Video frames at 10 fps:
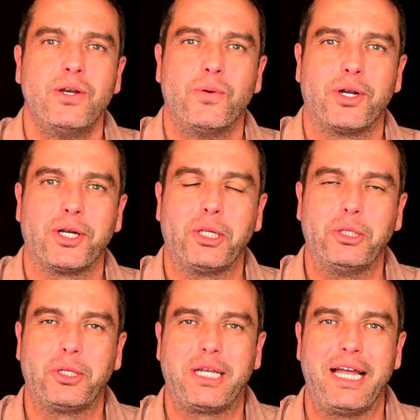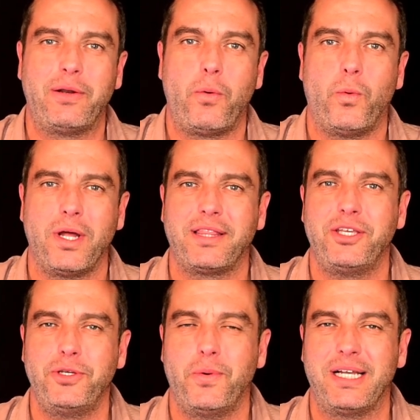we're going to look at what the
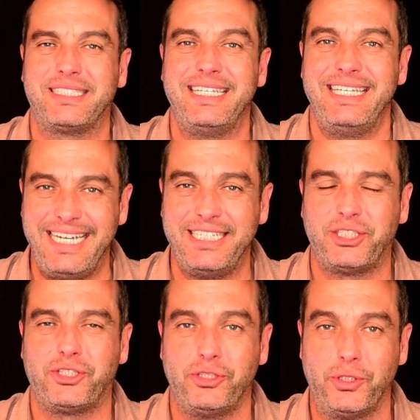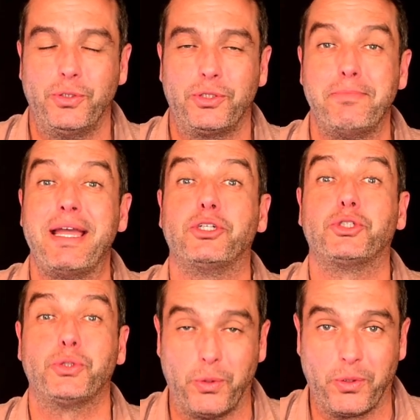U.S. needs to do to make
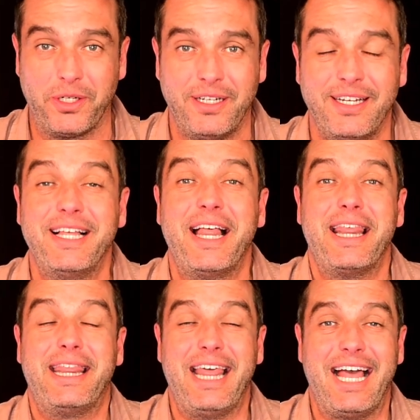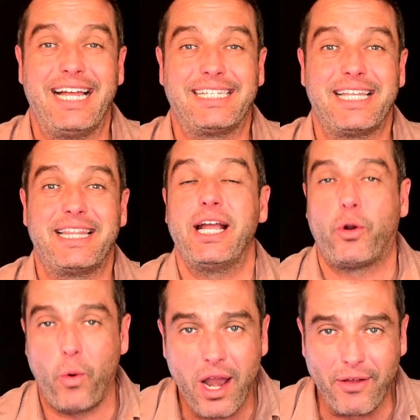sure that they
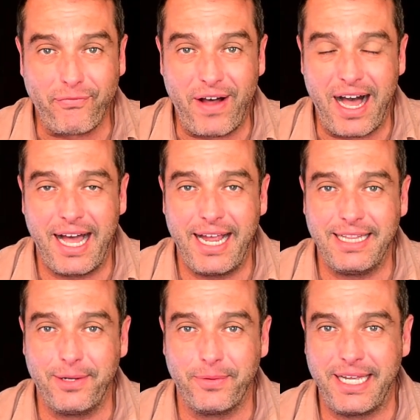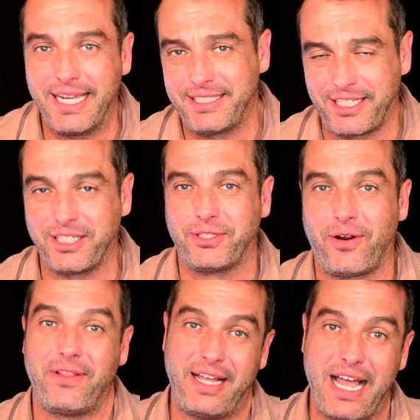qualify. And then when they get to
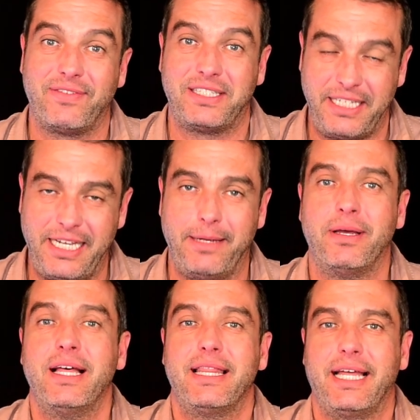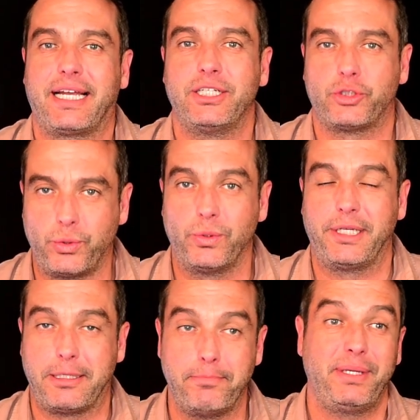Qatar, they have a team that can truly
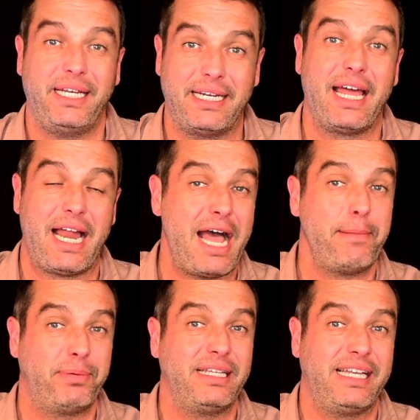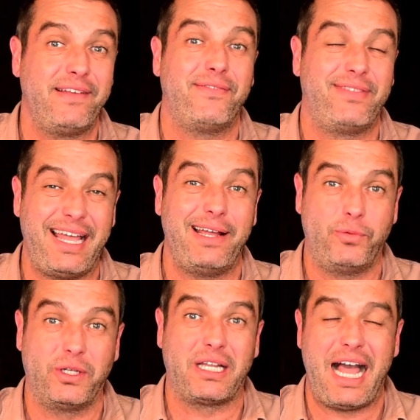compete. And I believe they
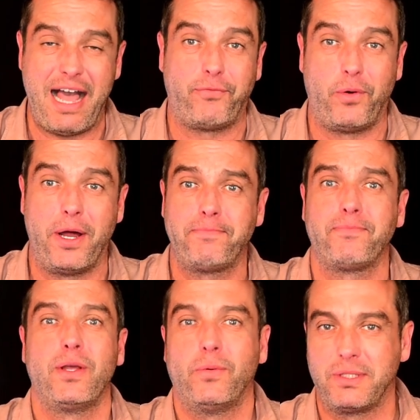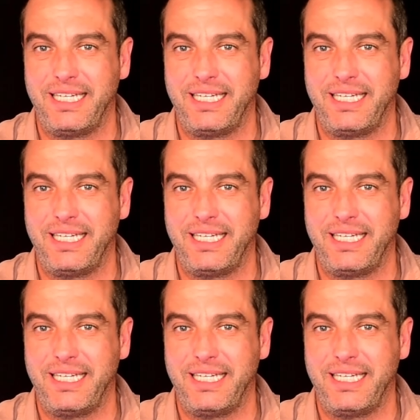will have one. Once